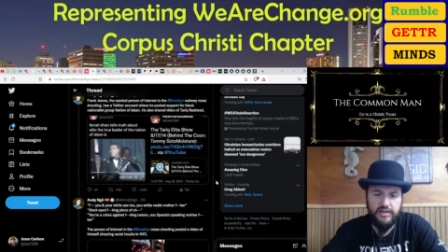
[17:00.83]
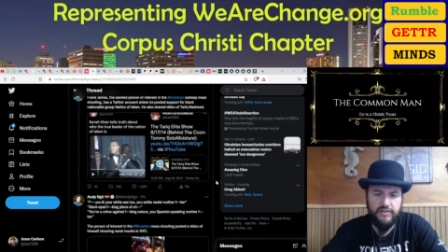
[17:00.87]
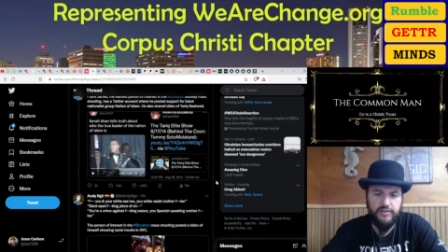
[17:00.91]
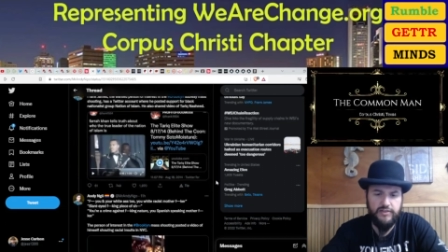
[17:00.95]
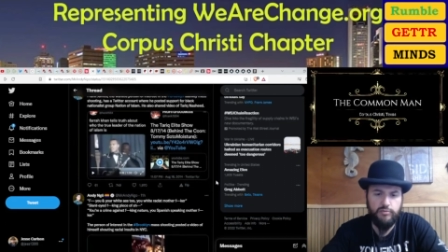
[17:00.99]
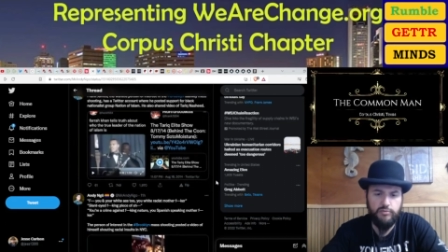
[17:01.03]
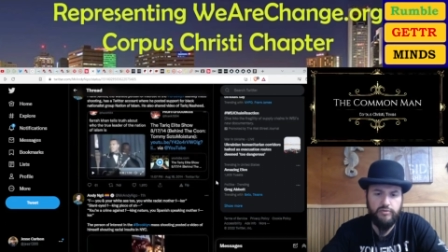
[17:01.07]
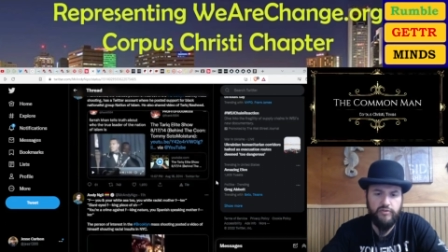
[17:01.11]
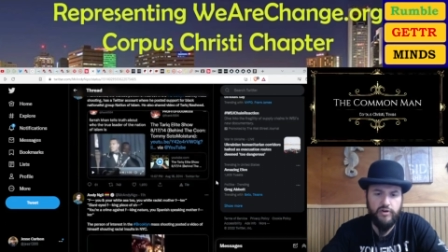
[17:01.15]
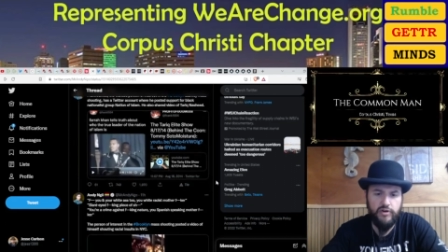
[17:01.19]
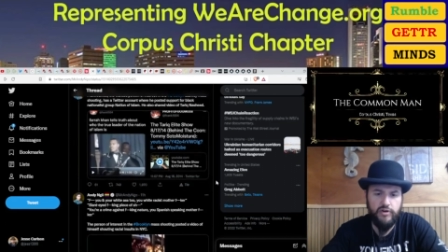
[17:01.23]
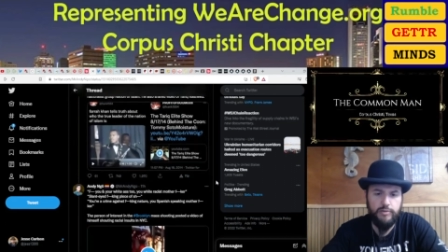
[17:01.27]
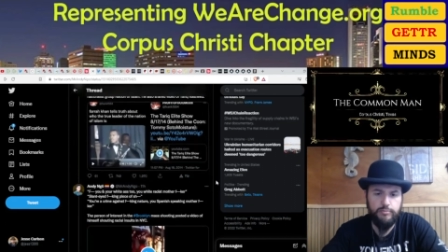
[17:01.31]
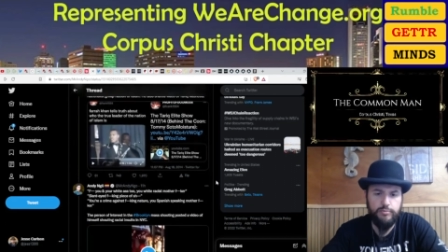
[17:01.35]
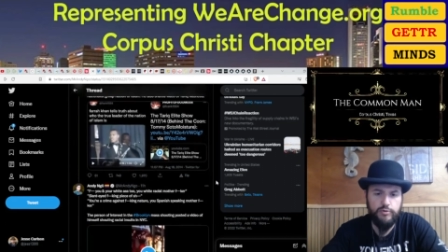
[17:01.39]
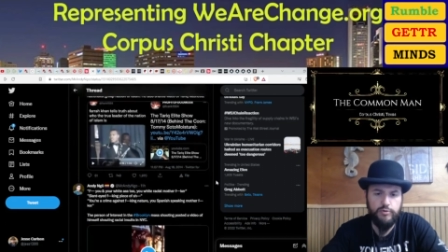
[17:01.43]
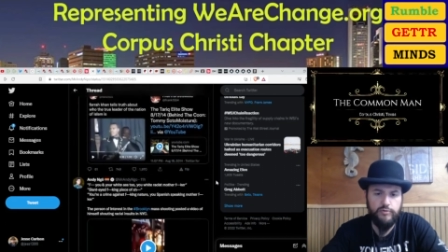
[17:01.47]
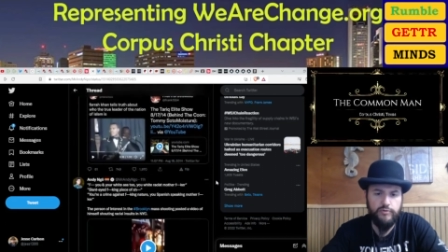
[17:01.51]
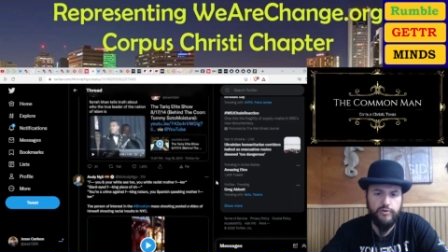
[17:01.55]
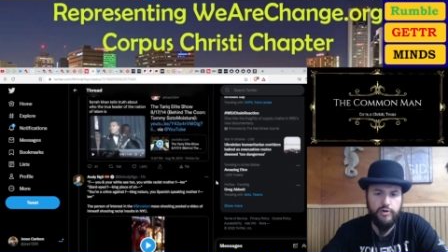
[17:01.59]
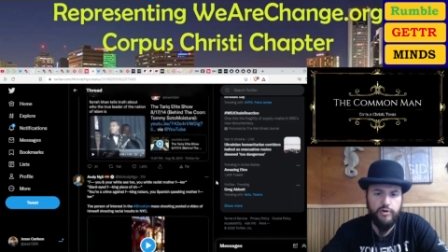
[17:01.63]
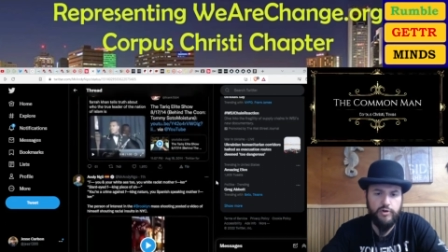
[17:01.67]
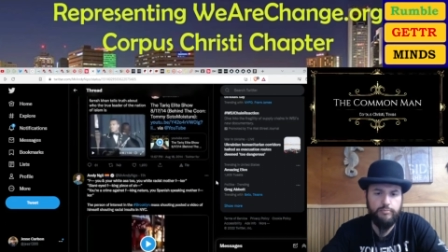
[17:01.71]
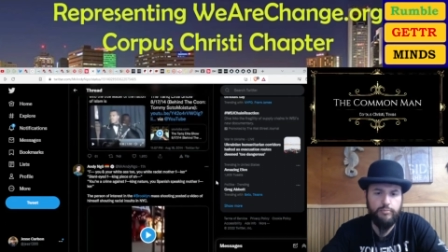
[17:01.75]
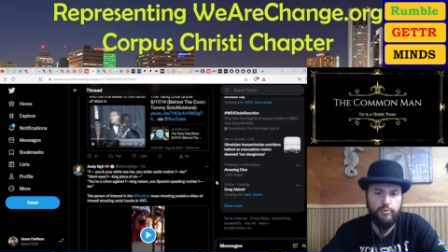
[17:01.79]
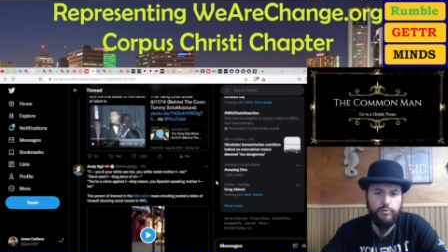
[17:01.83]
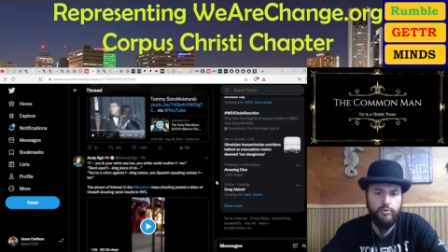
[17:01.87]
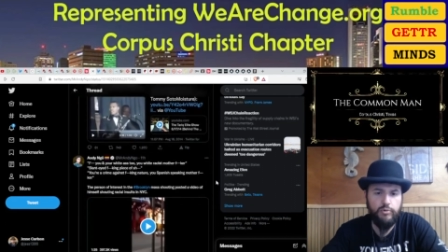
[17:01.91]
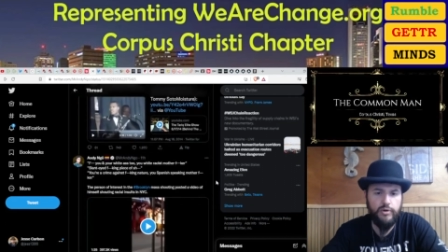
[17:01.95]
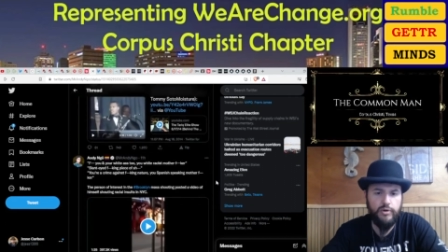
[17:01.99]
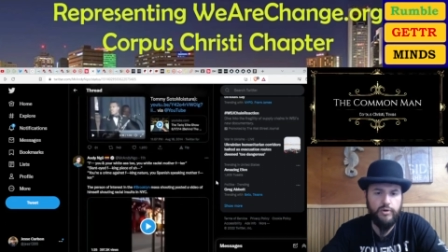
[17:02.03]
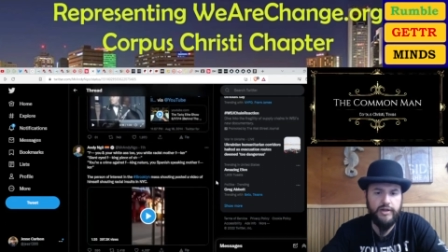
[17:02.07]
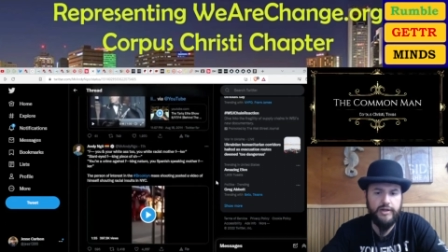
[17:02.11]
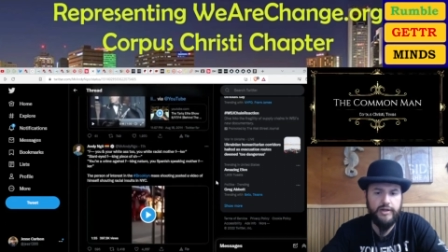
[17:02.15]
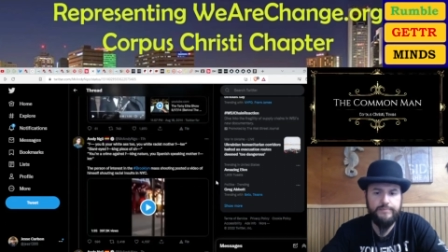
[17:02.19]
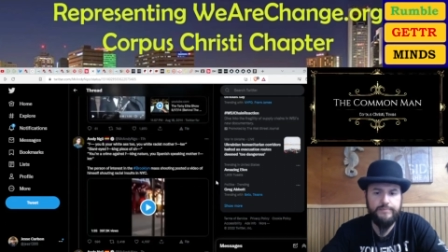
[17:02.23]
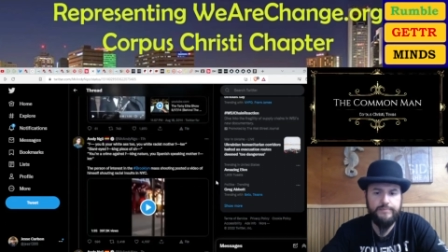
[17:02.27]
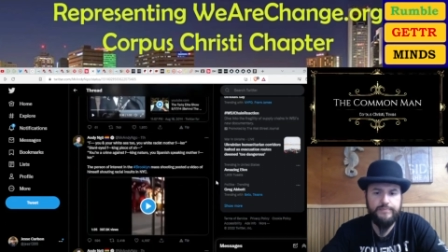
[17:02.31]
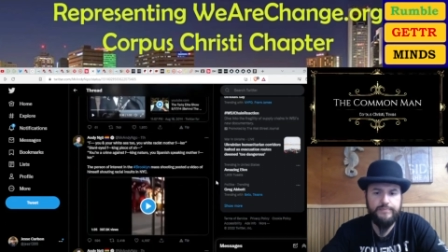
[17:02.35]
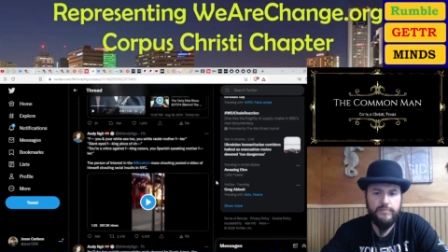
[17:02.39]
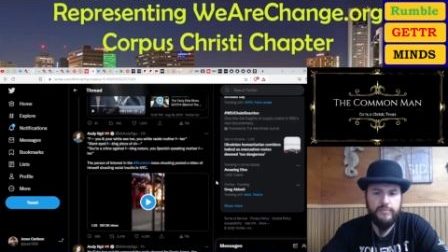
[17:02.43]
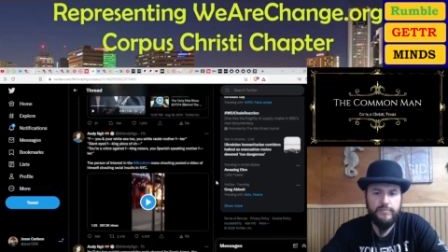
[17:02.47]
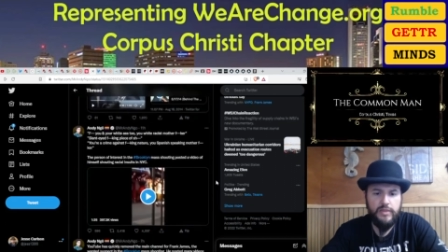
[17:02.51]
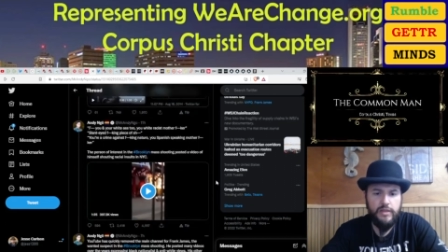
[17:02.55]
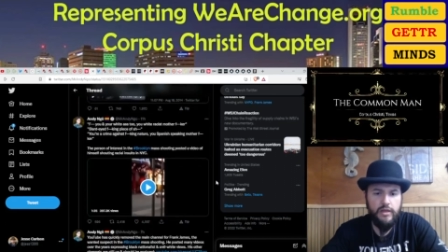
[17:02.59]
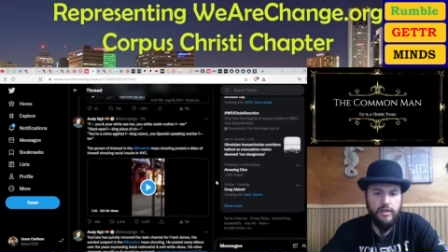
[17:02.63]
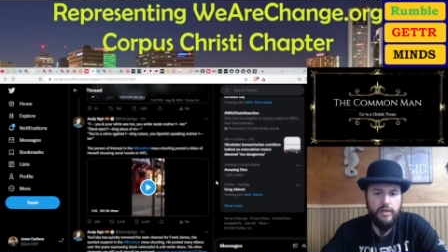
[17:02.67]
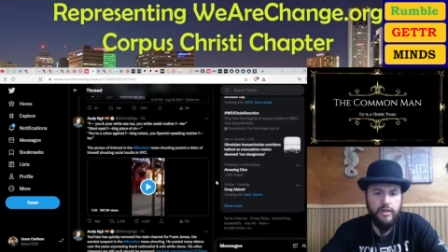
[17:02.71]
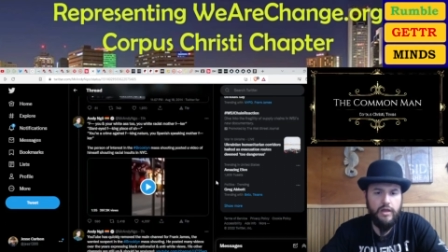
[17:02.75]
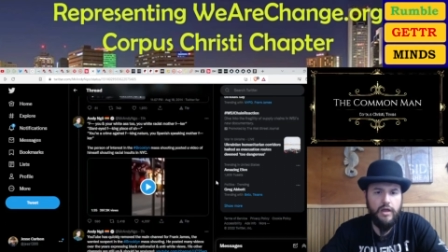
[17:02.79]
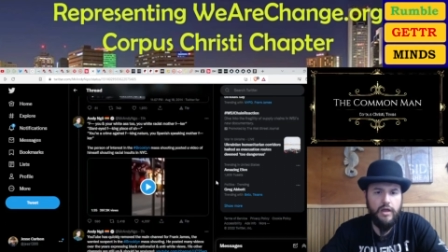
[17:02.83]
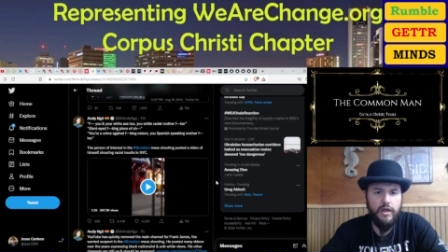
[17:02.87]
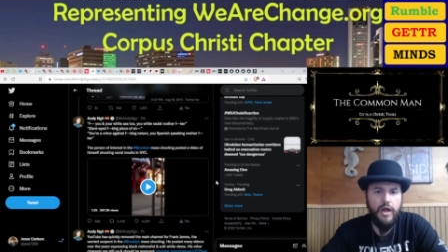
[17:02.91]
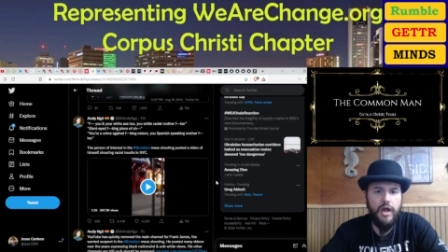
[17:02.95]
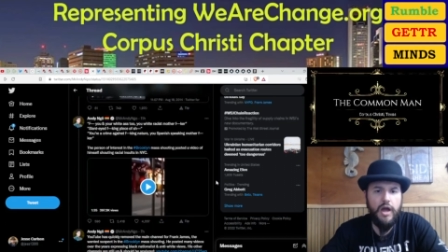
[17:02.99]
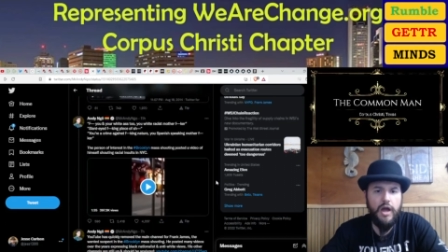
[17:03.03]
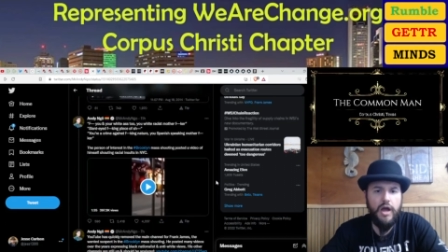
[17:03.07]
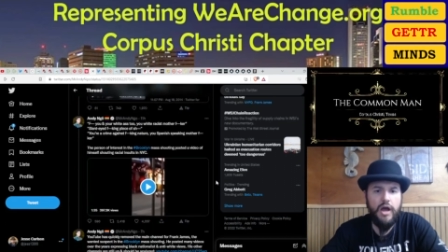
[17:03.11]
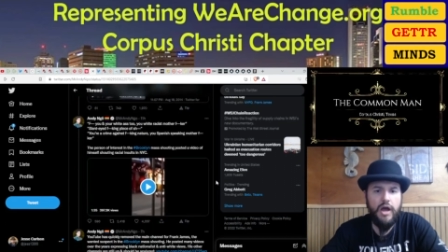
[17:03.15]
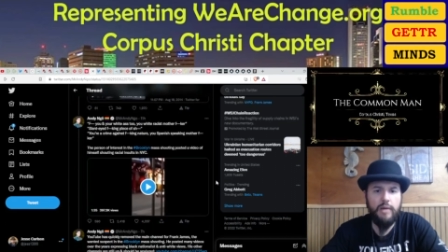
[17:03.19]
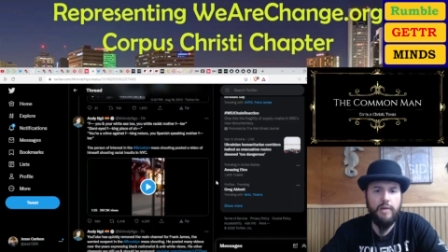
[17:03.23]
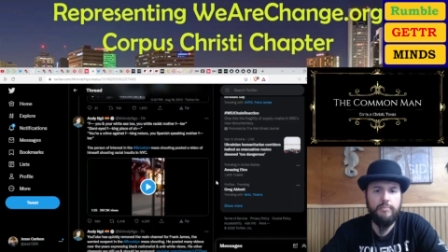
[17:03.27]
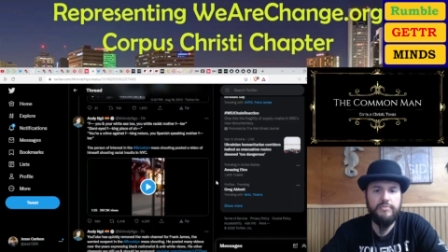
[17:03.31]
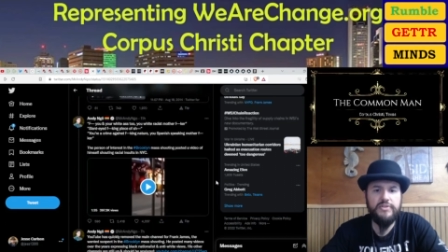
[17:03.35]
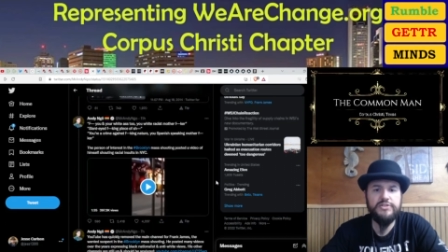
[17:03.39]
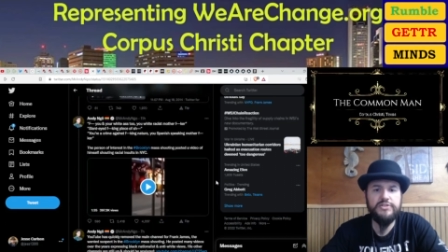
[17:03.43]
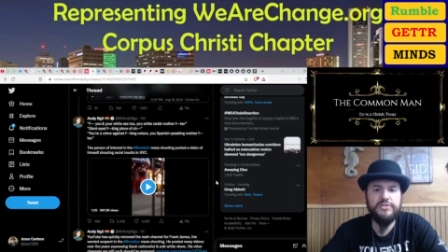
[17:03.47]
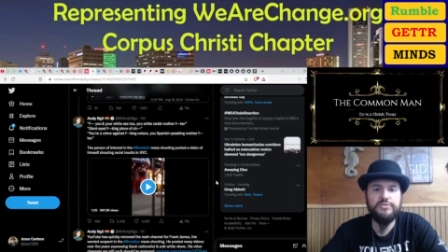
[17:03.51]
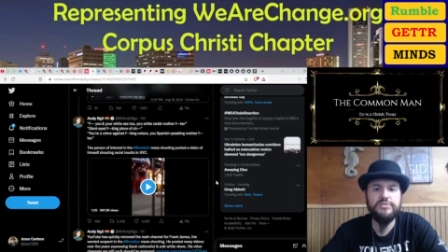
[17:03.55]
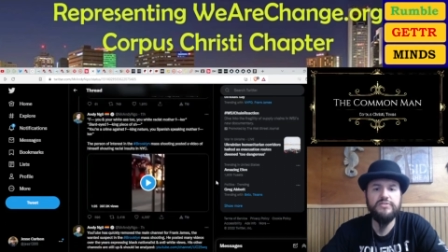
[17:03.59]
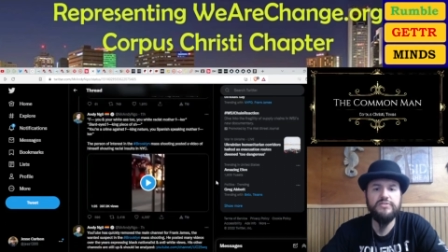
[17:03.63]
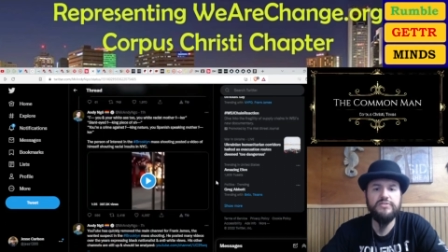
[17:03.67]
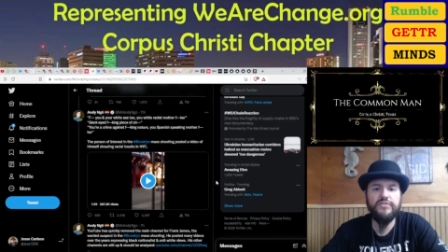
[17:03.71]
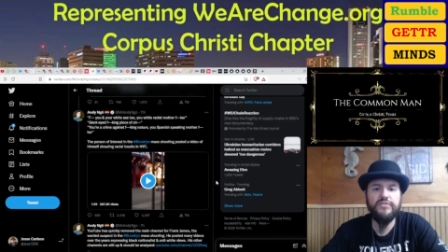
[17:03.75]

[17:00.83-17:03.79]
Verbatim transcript: I think we've already proven our point. Um, this was a